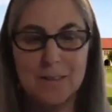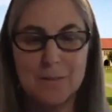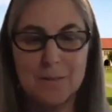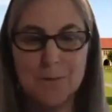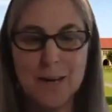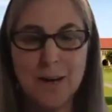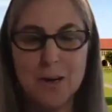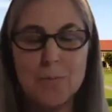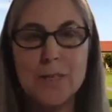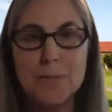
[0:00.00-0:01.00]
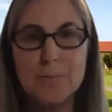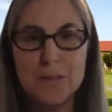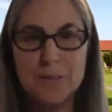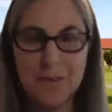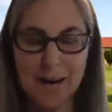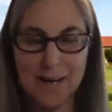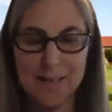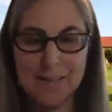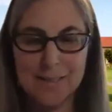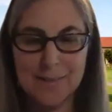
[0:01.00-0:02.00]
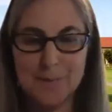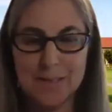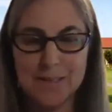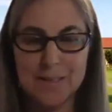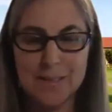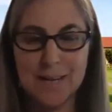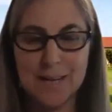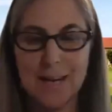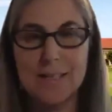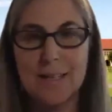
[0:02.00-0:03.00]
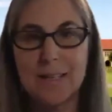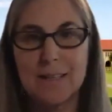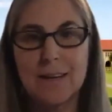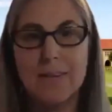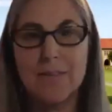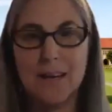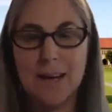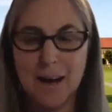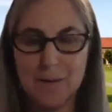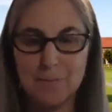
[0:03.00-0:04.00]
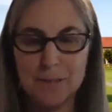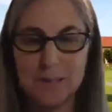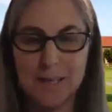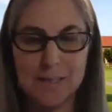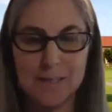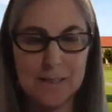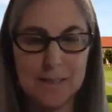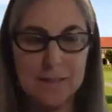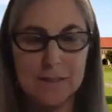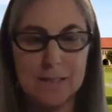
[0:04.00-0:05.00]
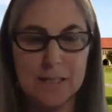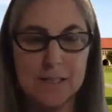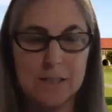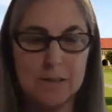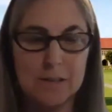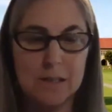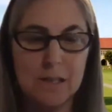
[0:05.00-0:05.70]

We hope to provide some understanding of the complex legal issues